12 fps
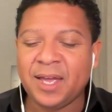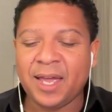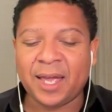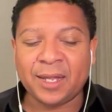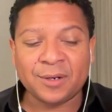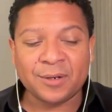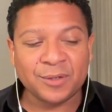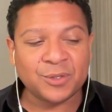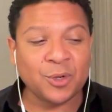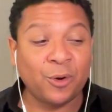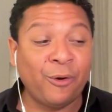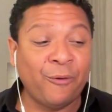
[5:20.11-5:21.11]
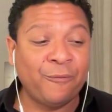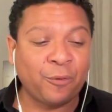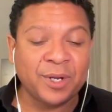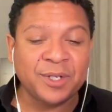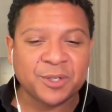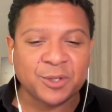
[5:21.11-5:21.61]
And so,
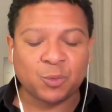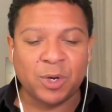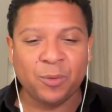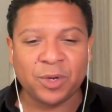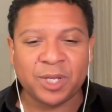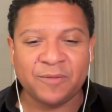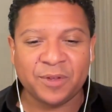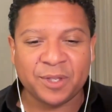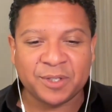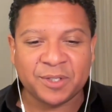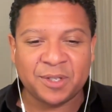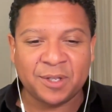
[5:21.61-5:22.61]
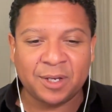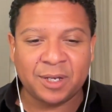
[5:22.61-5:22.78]
for instance, we were given this